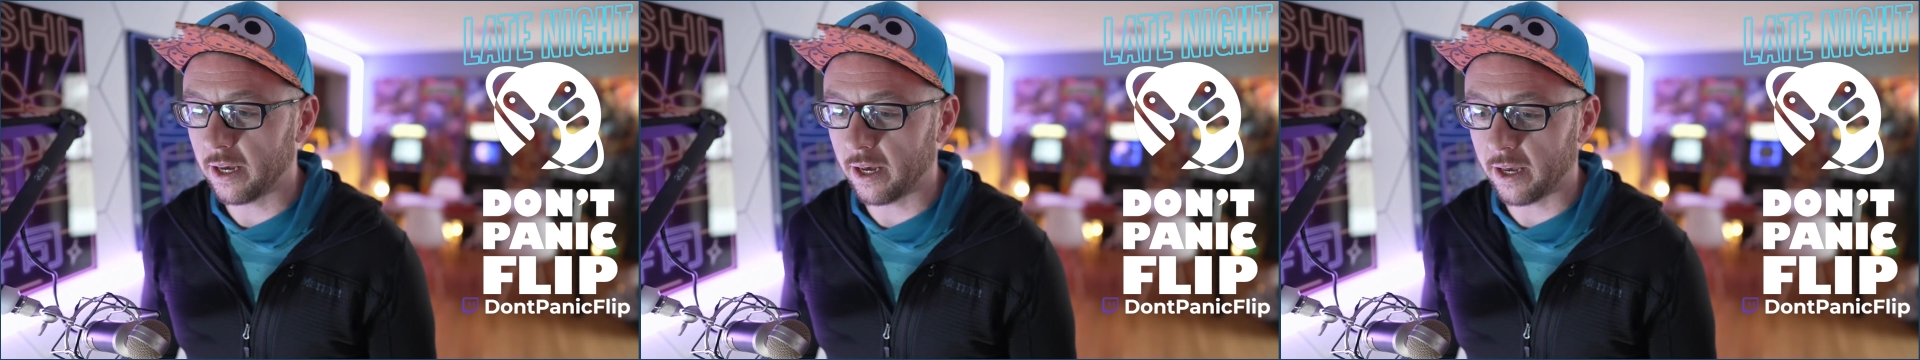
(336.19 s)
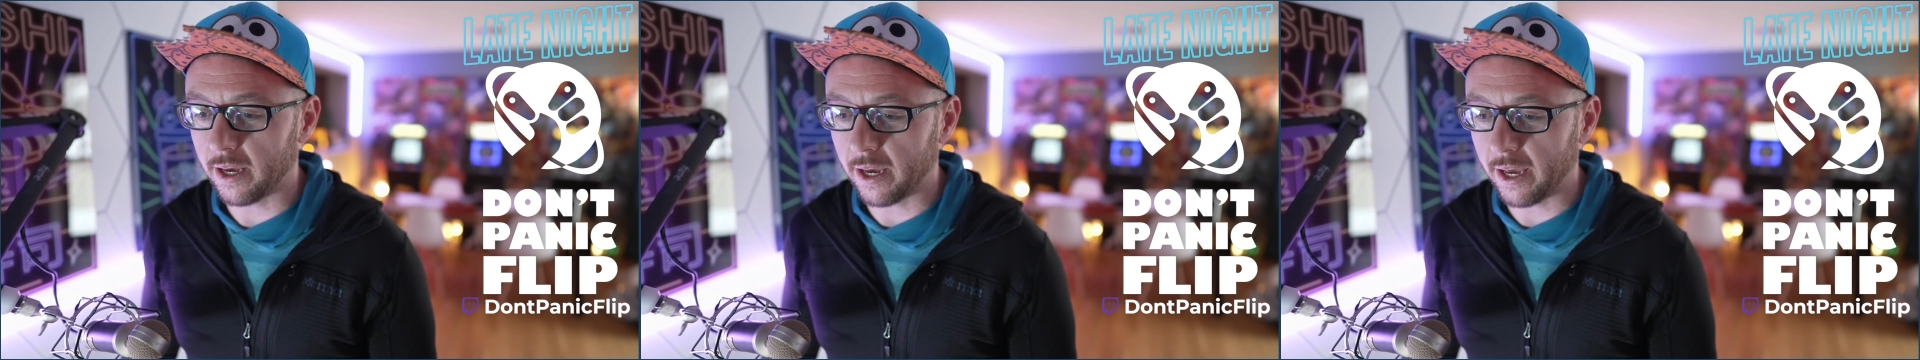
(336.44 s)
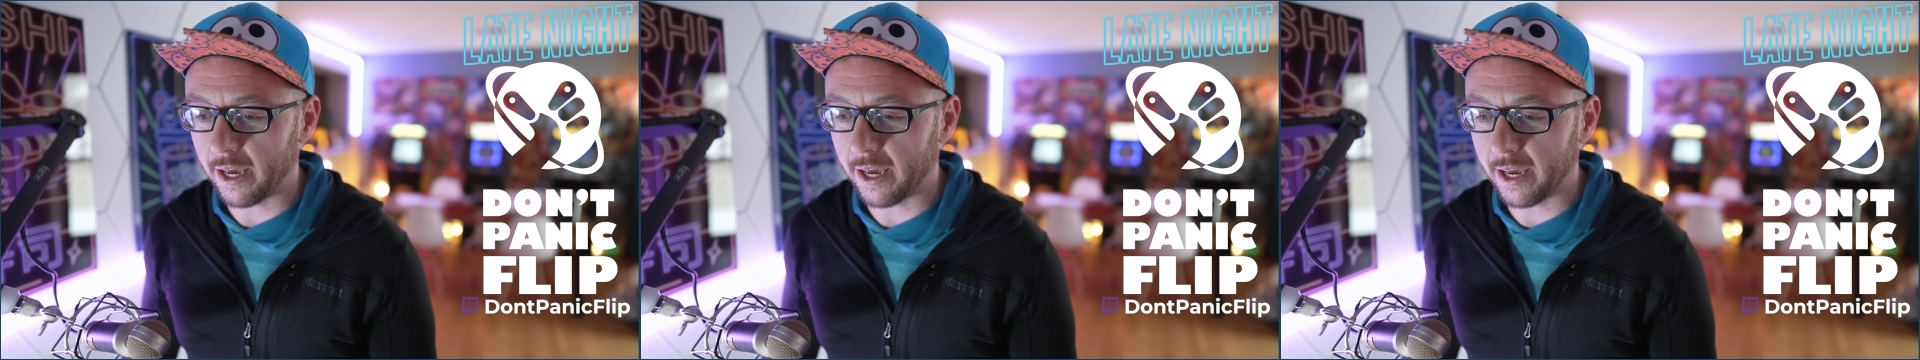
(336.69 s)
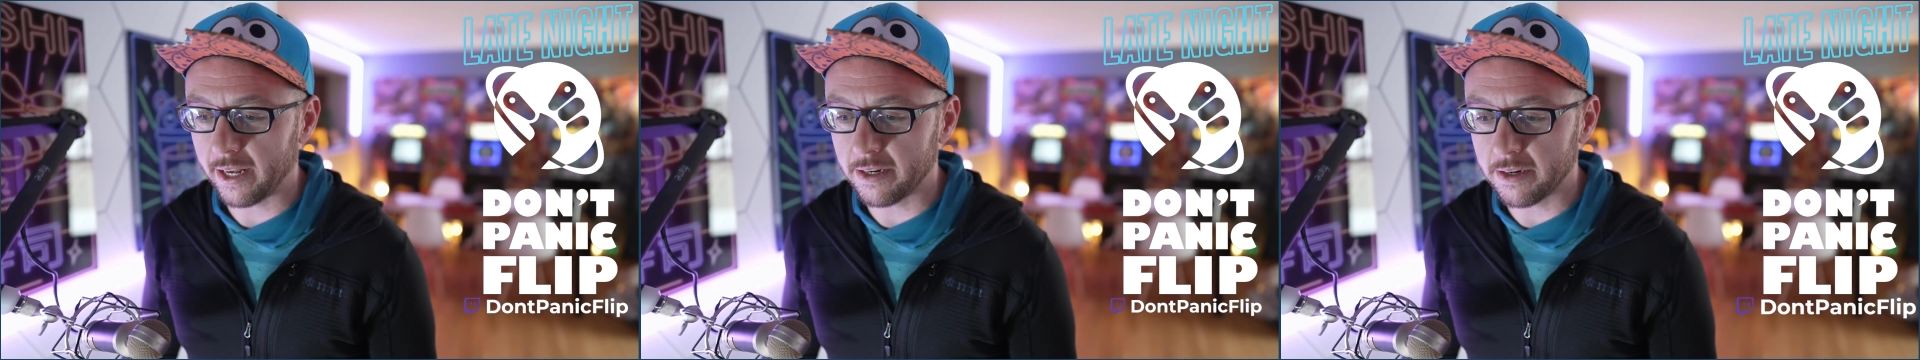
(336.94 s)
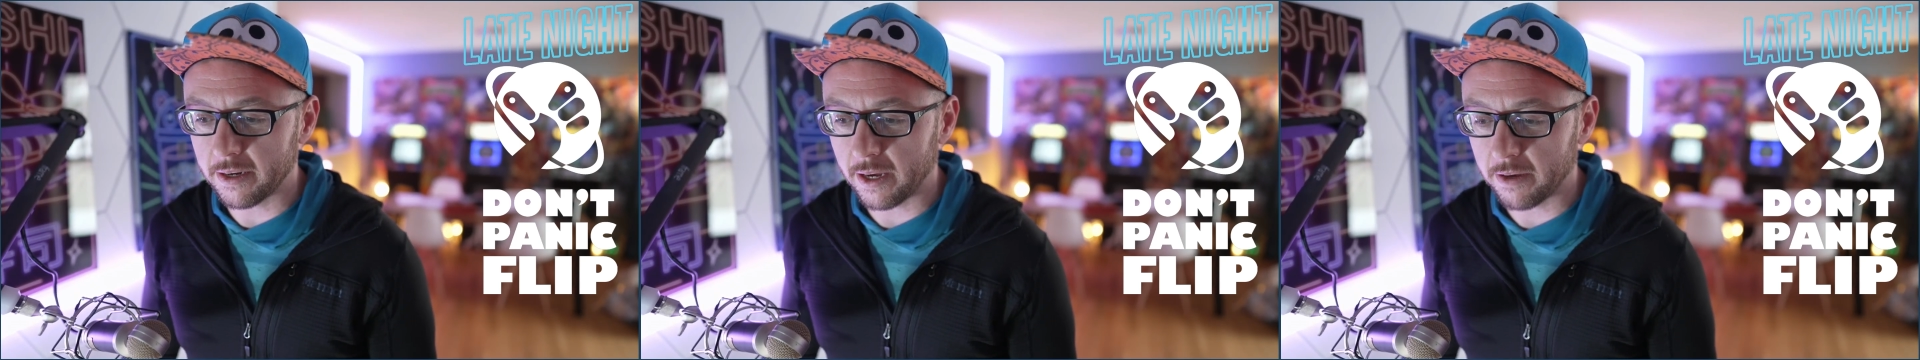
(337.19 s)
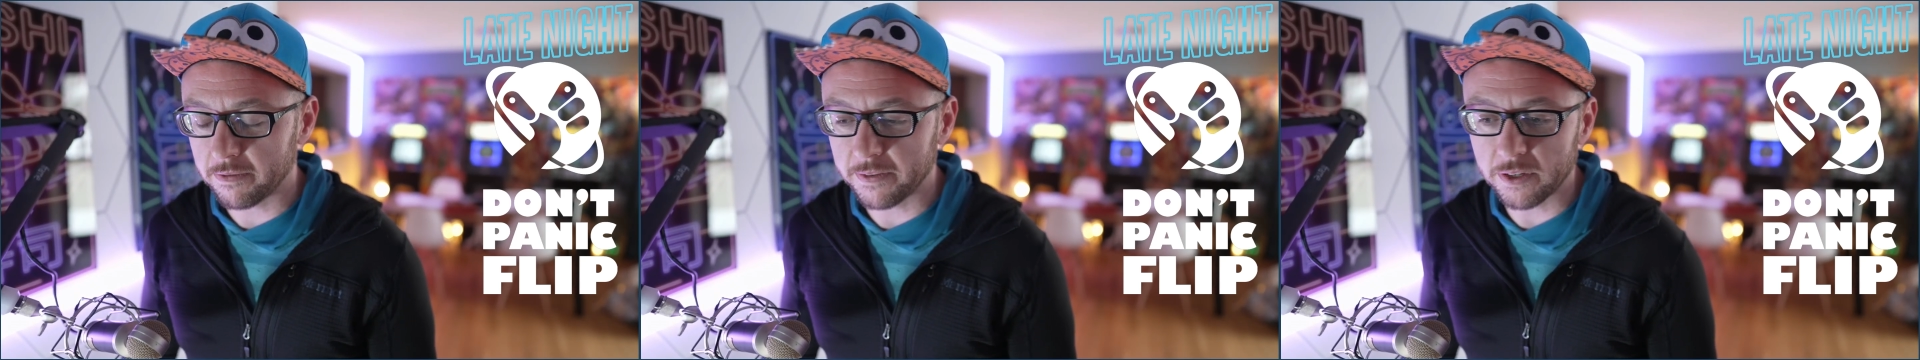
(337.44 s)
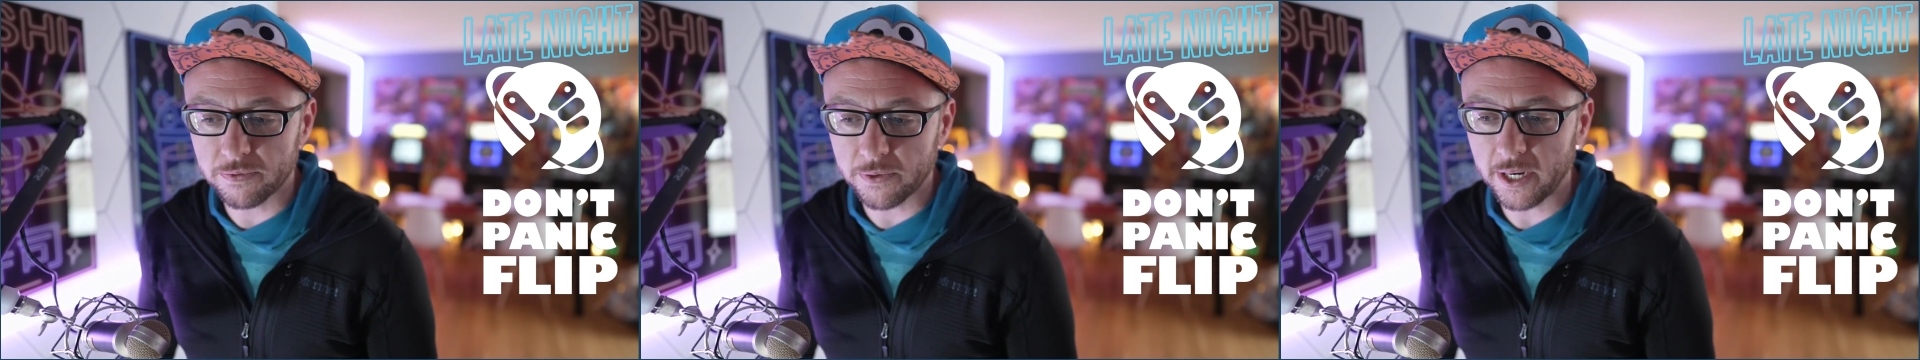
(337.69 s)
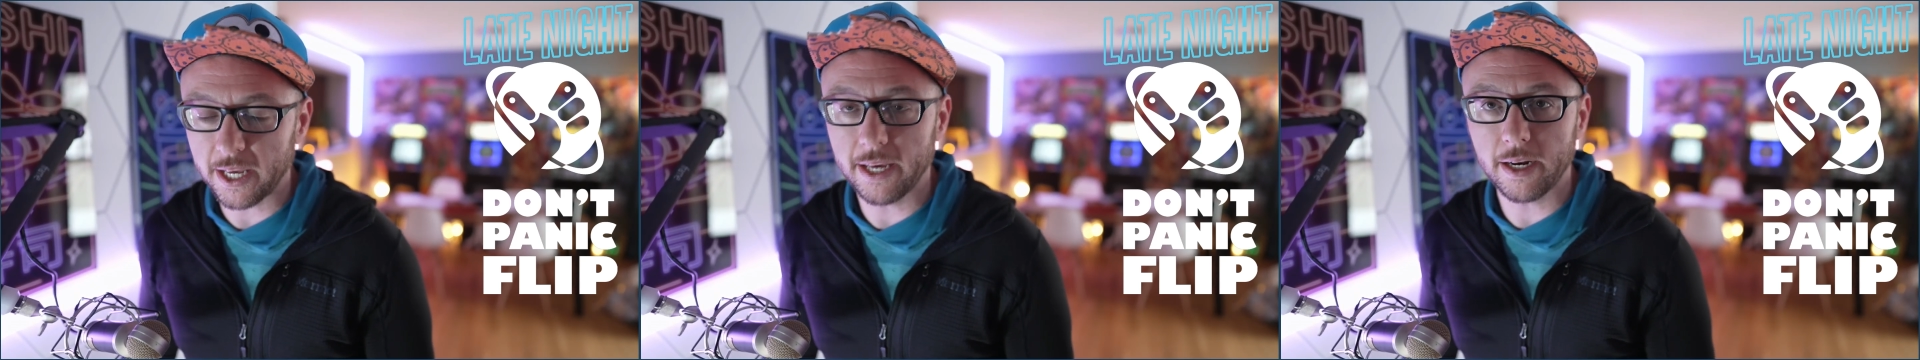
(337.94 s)
And feel
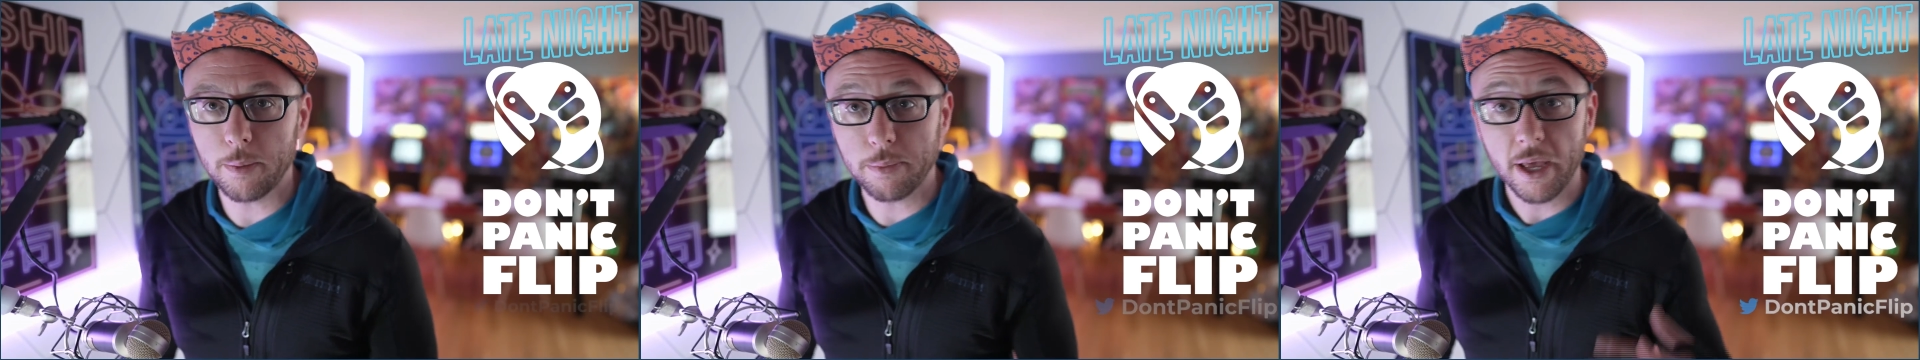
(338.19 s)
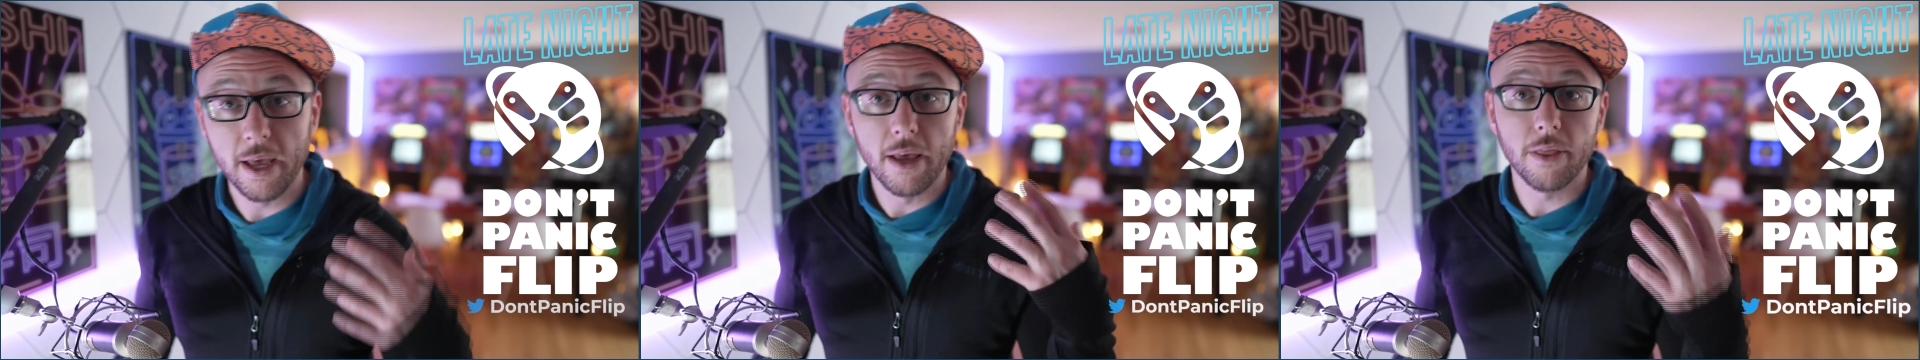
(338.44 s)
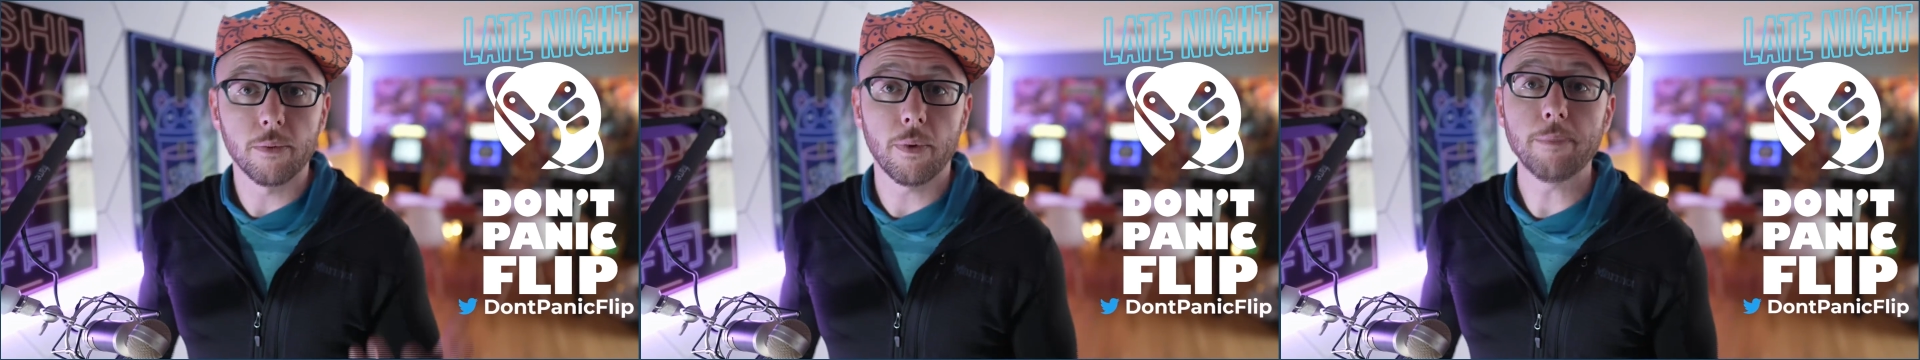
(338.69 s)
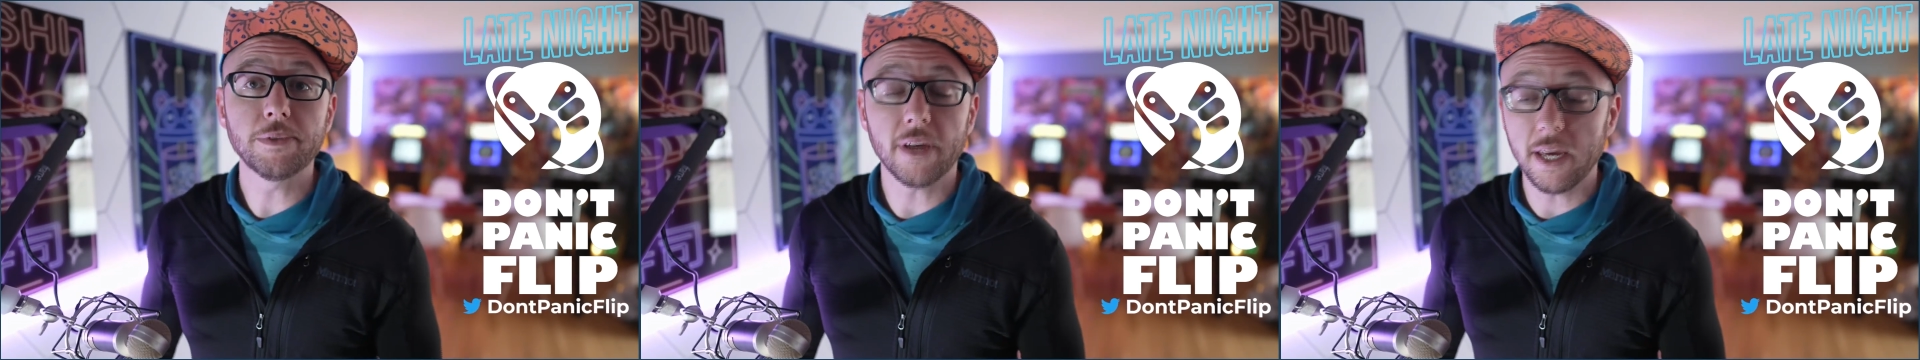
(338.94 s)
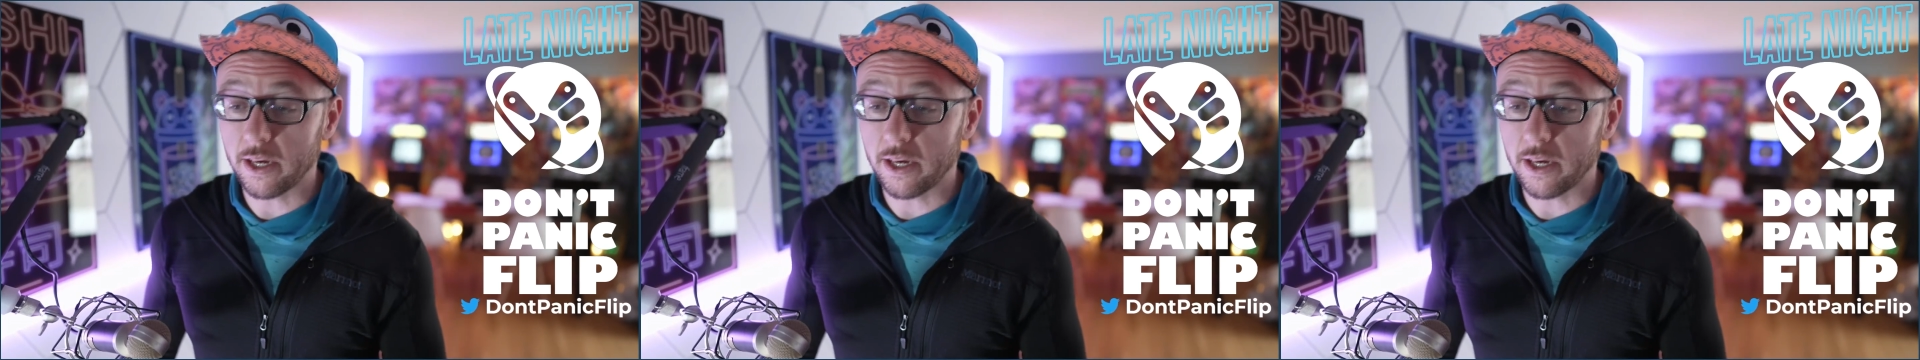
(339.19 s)
free to hit up the website.